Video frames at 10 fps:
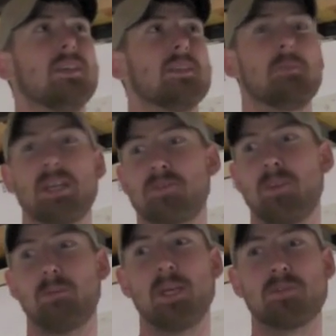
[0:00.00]
the best
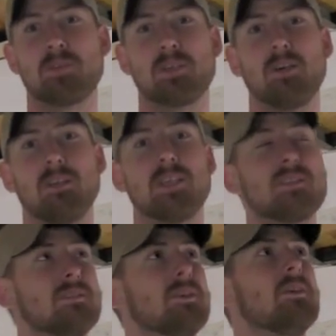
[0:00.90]
place for it to go,
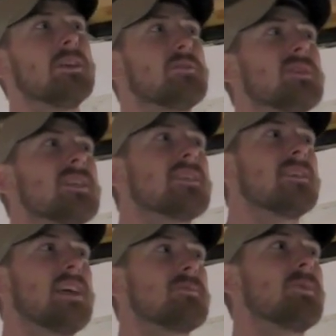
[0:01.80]
least resistant.
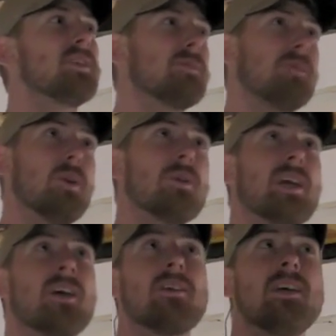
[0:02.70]
It has a place to flow
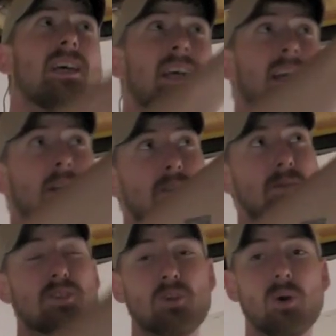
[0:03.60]
down, and it's
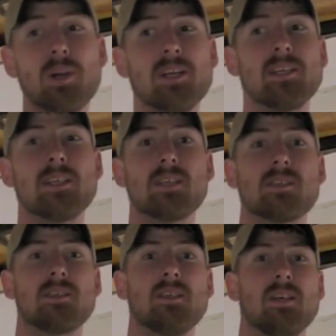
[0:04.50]
been storing in
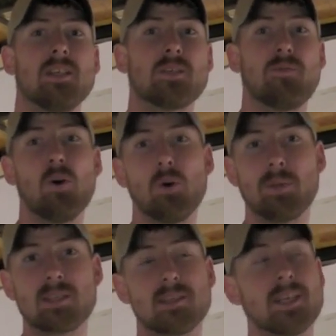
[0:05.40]
this foam
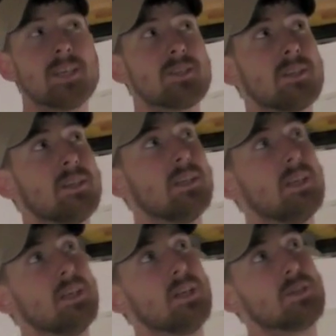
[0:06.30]
insulation.
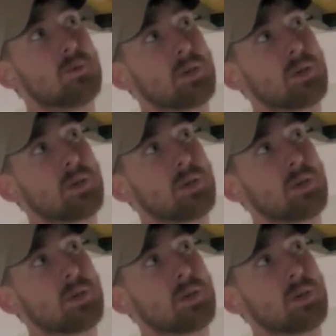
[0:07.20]
So we're